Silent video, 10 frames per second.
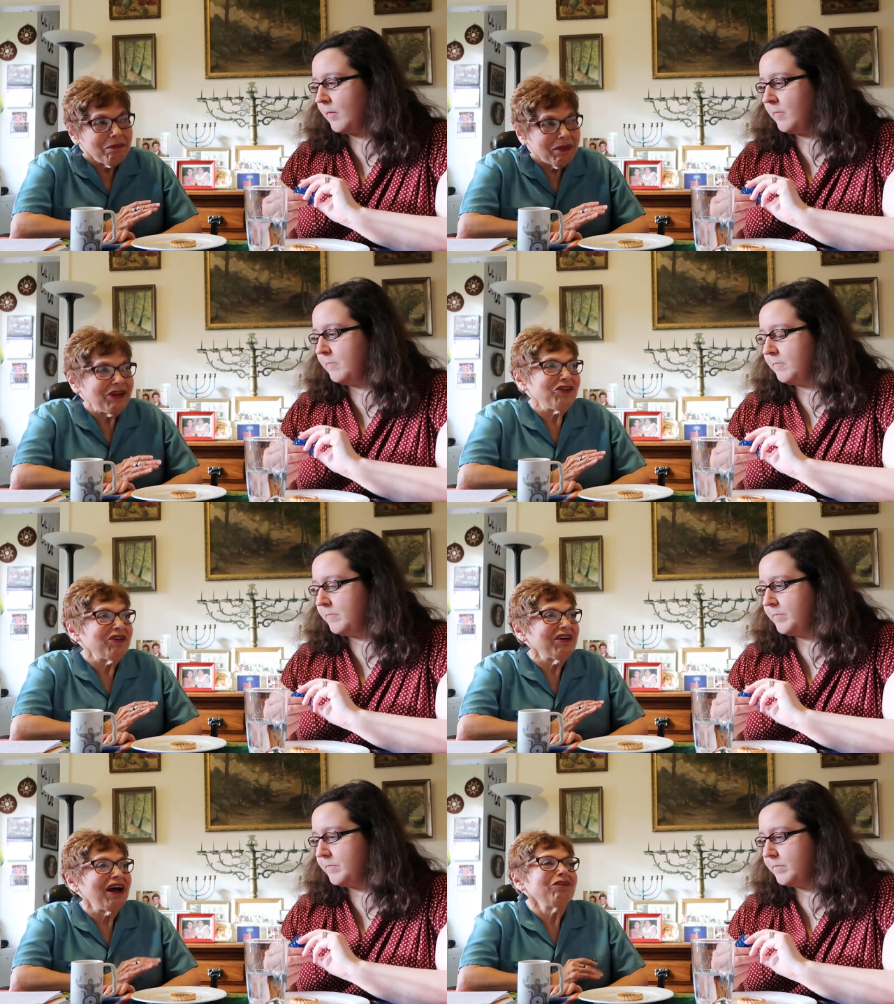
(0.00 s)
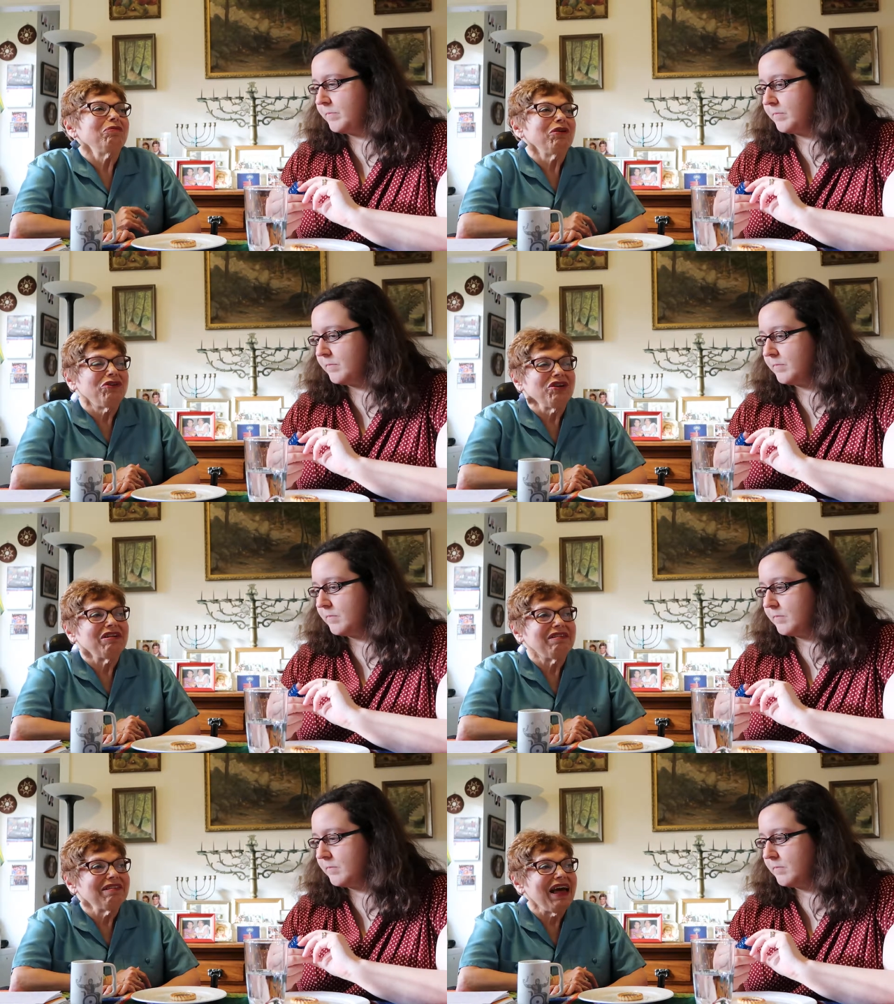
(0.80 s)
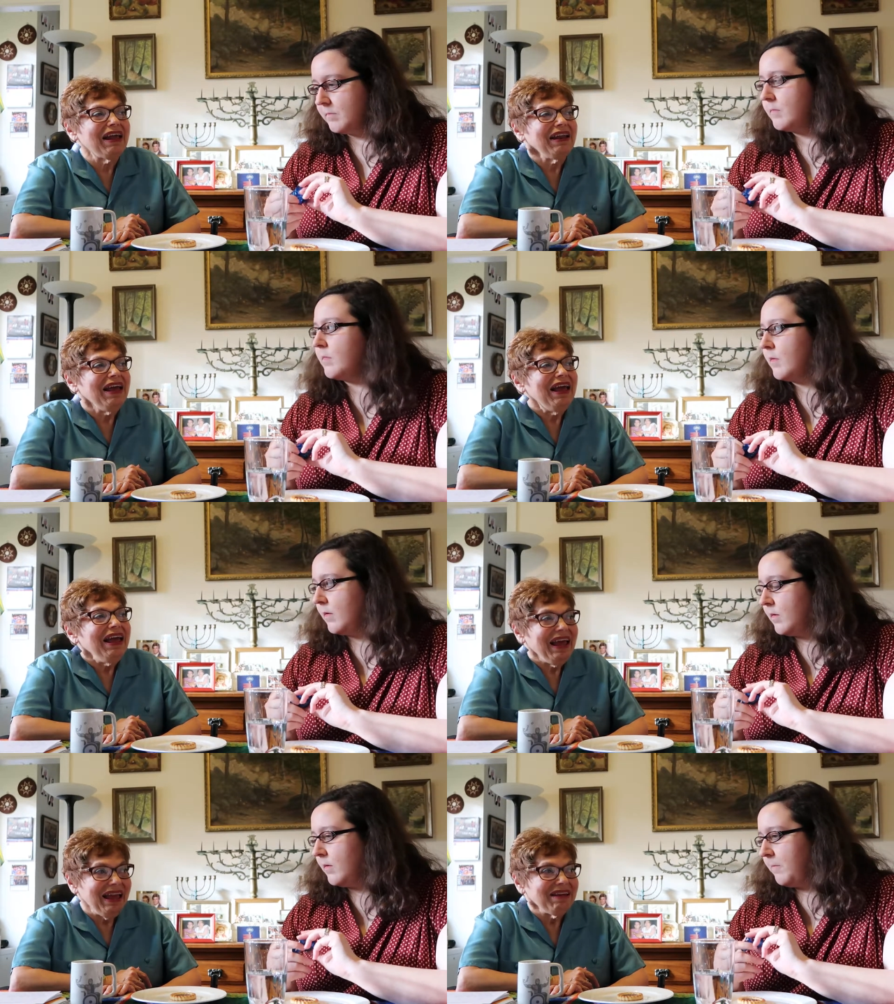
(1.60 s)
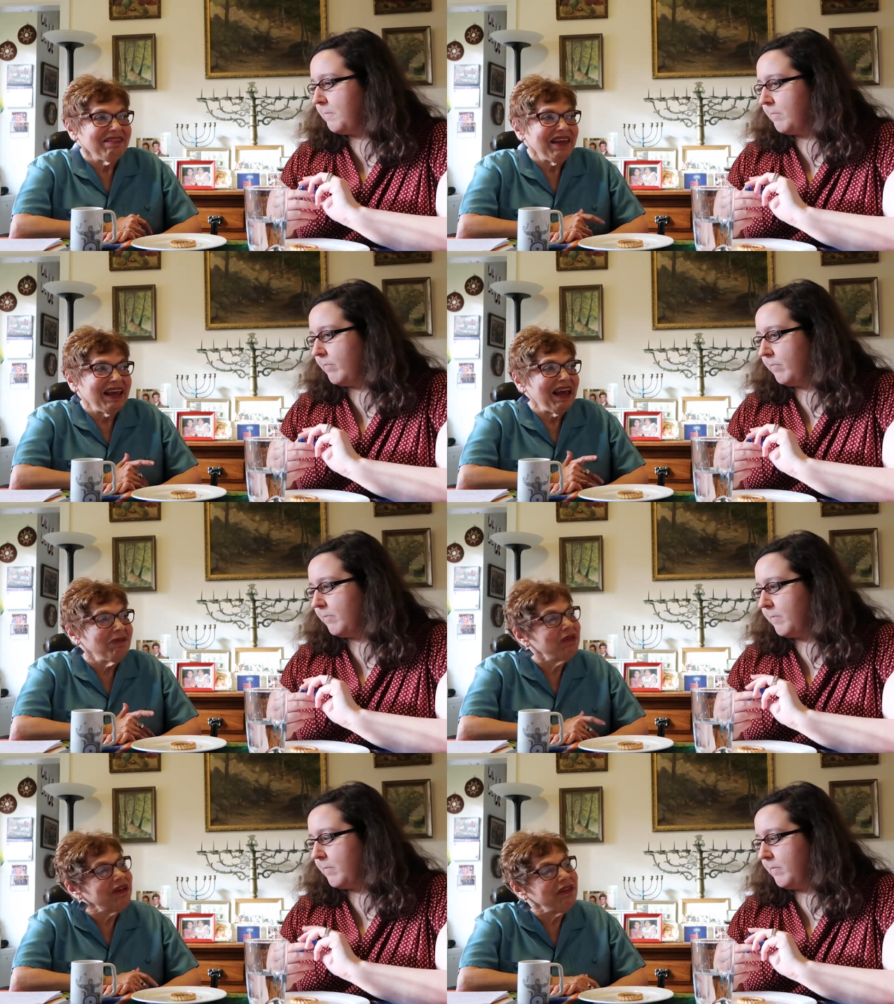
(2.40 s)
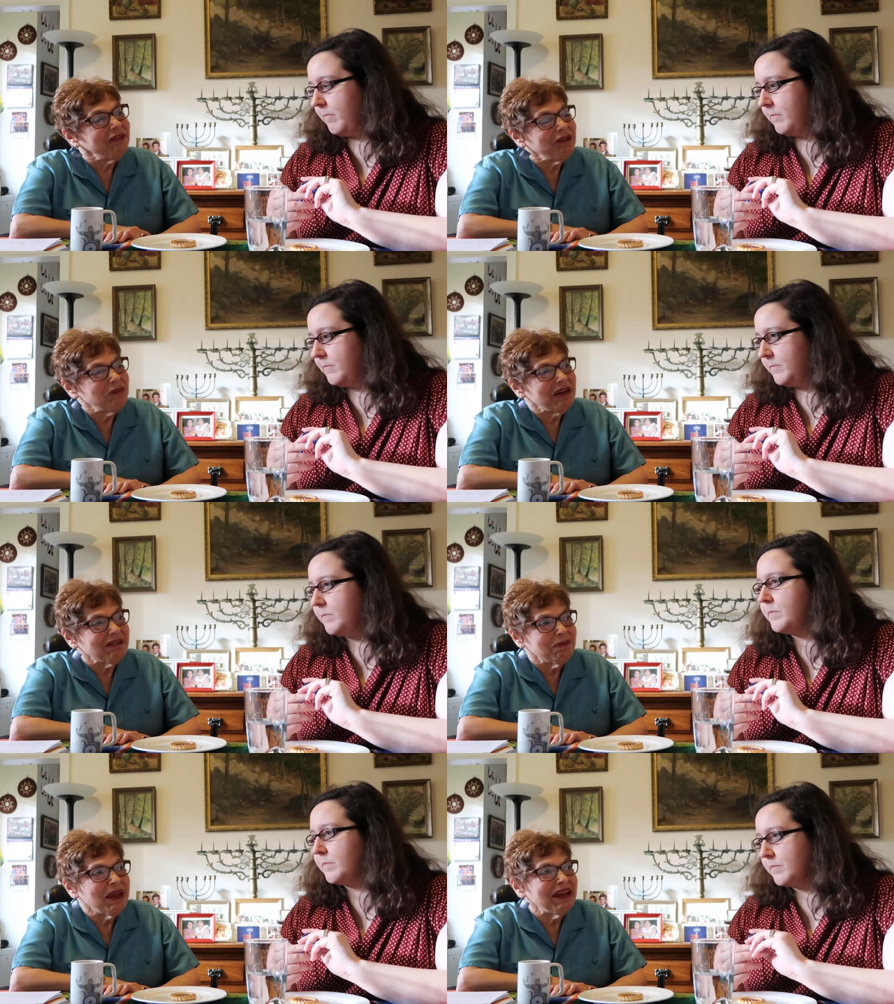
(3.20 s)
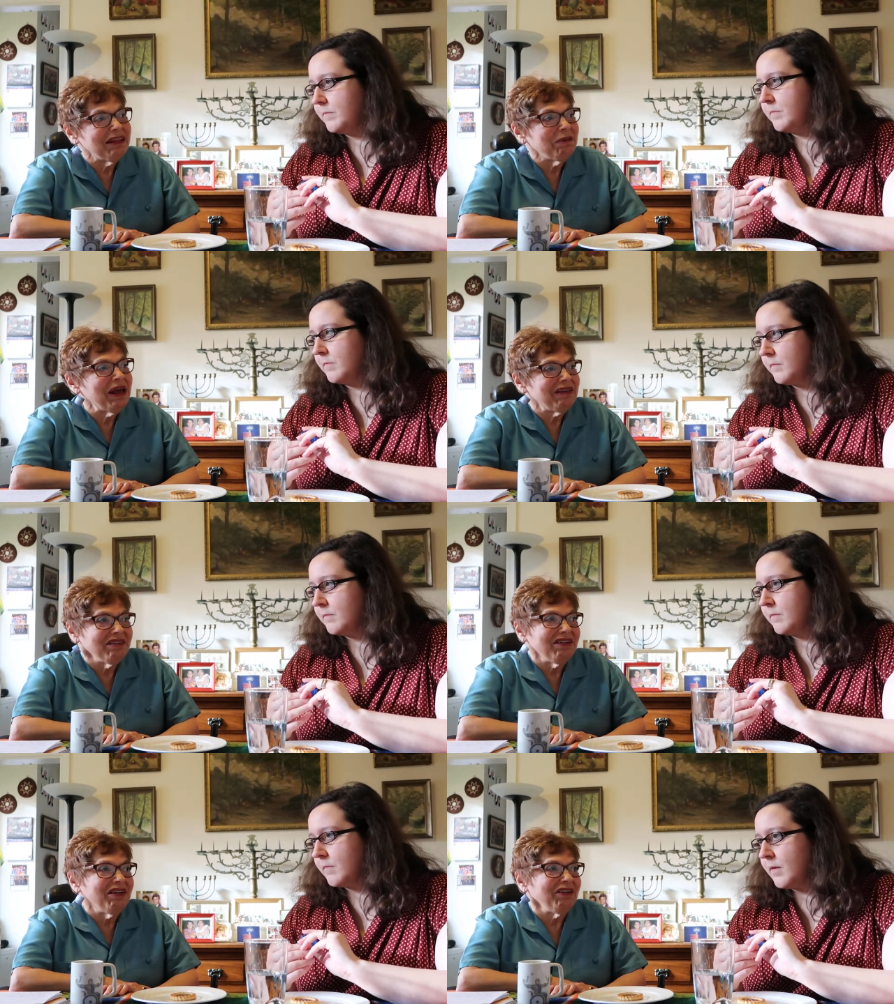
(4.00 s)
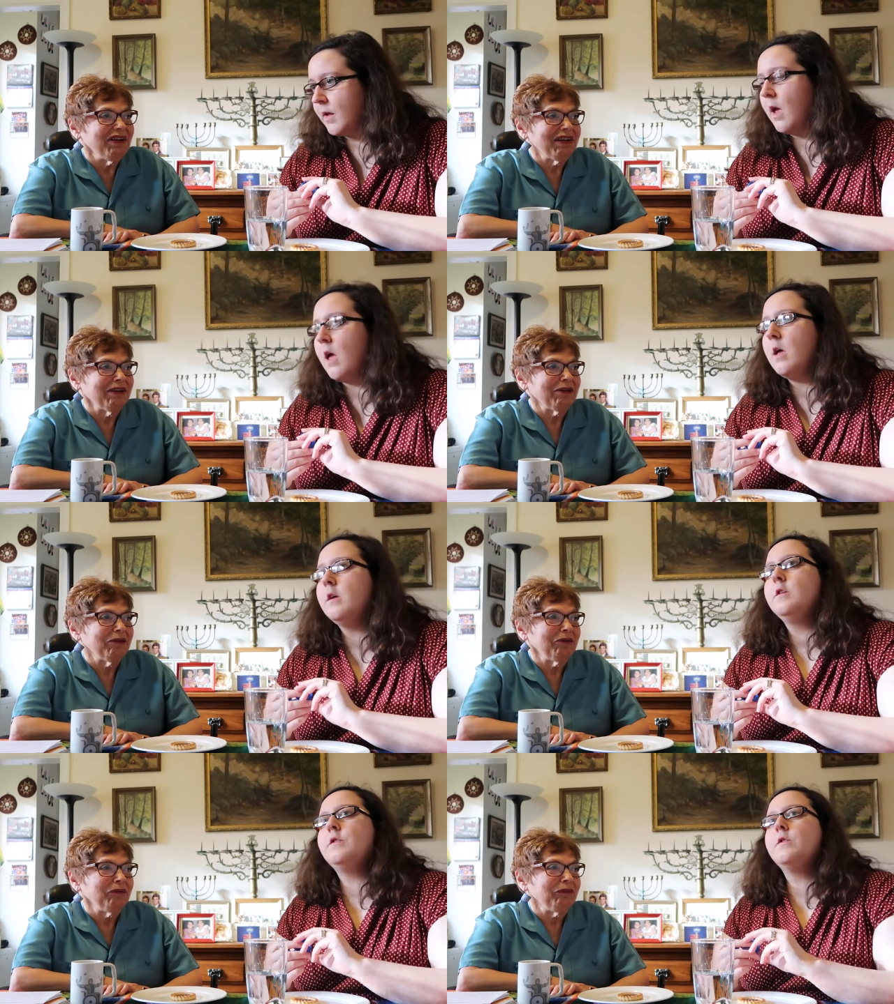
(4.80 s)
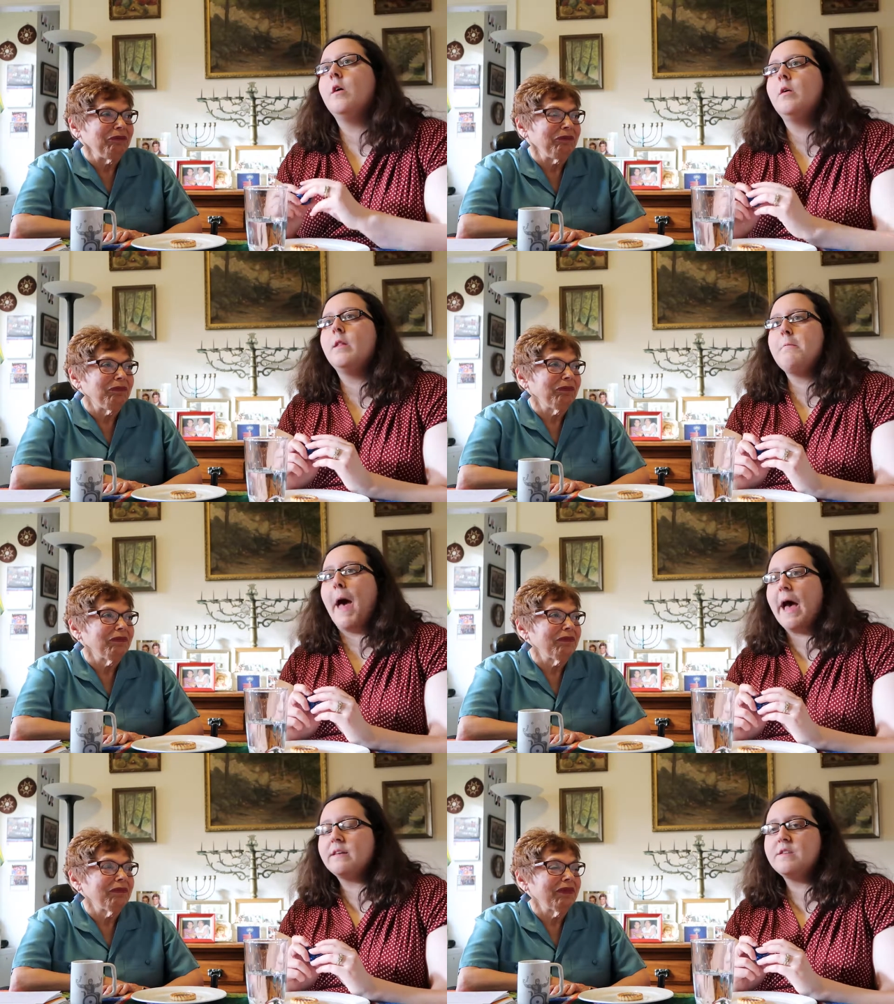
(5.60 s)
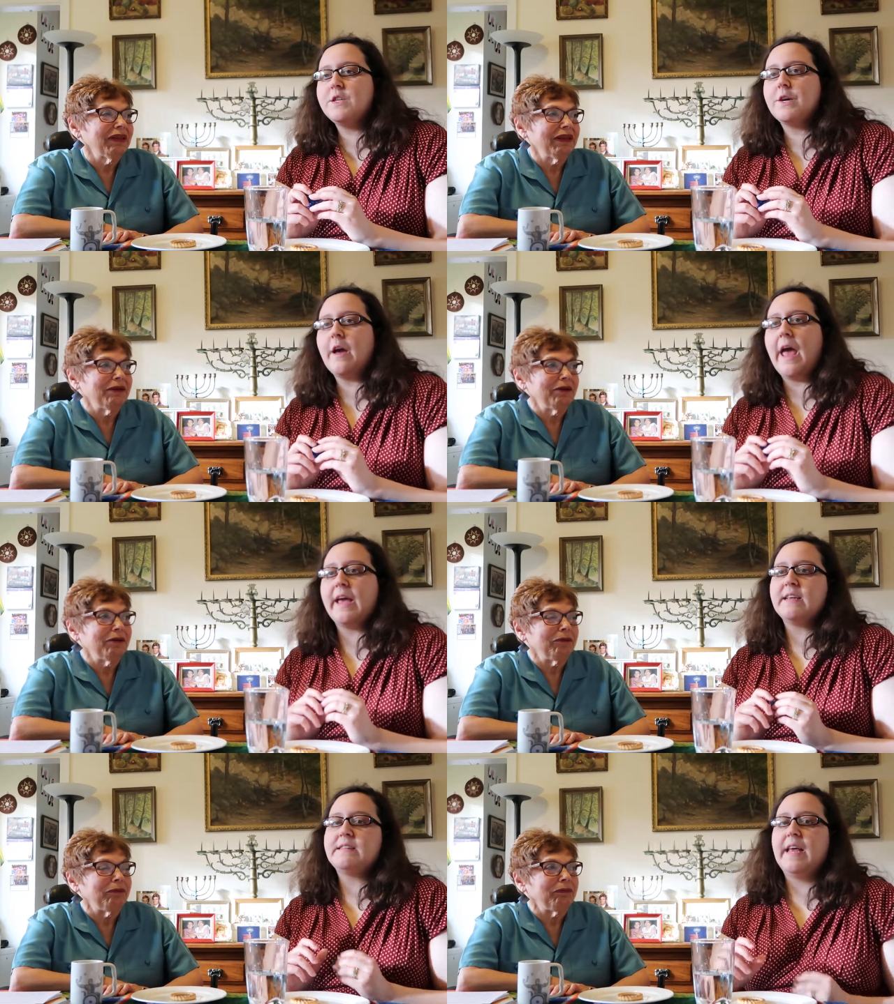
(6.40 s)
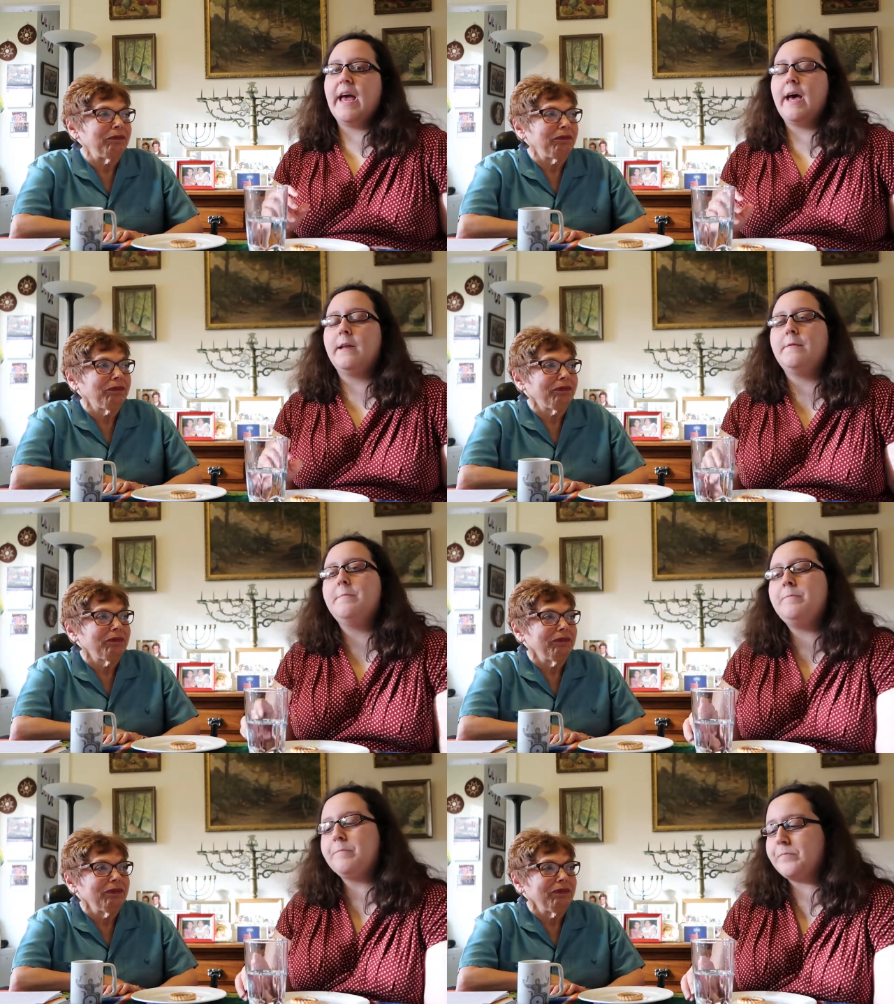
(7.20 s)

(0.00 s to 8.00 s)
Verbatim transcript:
Speaker 1: major contributions that ASAN with other groups has made in the past year.
Speaker 2: So in the past year, ASAN